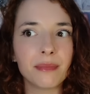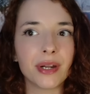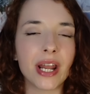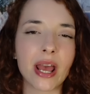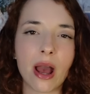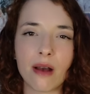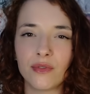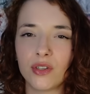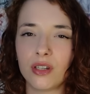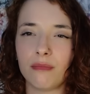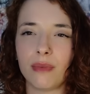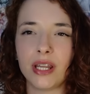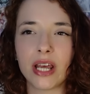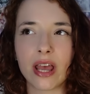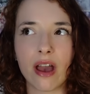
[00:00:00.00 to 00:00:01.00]
but I have to
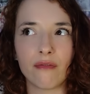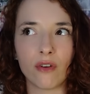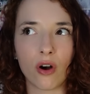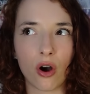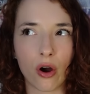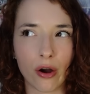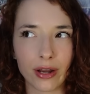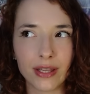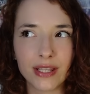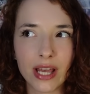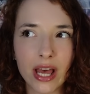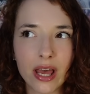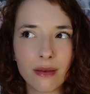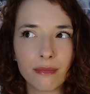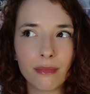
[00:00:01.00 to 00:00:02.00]
admit I have a hard
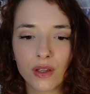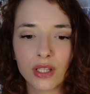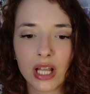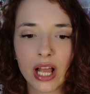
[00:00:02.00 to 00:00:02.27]
time.